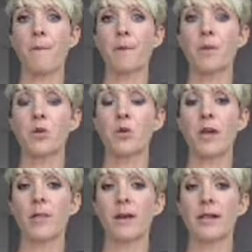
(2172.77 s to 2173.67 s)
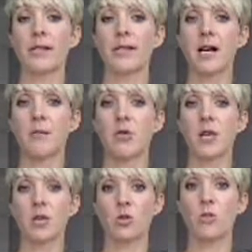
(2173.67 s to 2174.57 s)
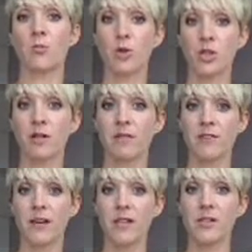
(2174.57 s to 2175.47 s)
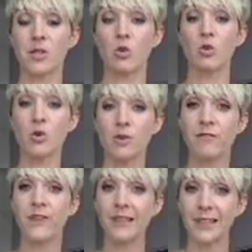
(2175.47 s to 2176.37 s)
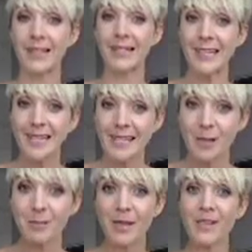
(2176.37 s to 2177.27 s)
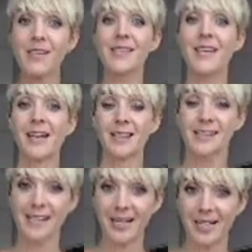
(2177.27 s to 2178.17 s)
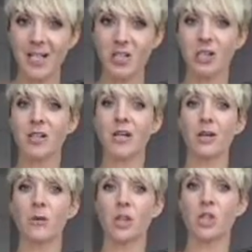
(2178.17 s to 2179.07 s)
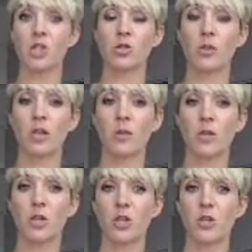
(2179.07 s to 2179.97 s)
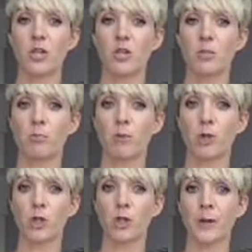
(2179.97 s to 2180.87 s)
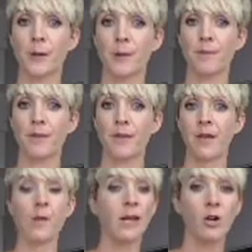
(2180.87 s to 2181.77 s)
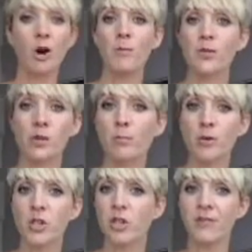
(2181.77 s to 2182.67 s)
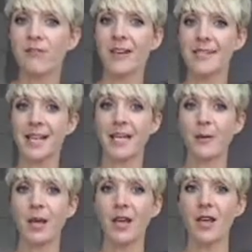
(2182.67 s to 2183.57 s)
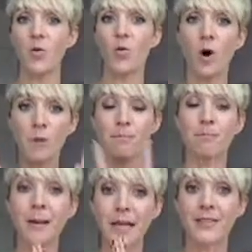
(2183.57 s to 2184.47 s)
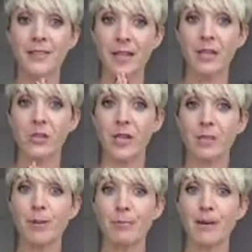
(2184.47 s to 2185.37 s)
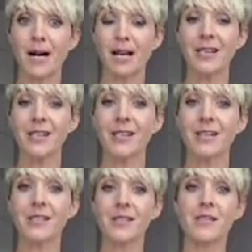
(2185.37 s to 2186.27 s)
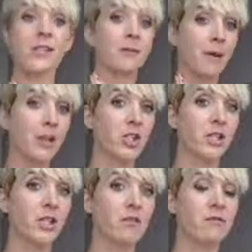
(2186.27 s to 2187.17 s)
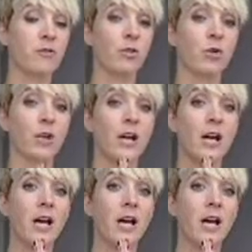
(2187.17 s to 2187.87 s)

So that by the time you get to the pushing phase, you do feel a little bit the direction in which you need to push. When it comes to the pushing phase anyway, one big thing to keep in mind, and this is especially for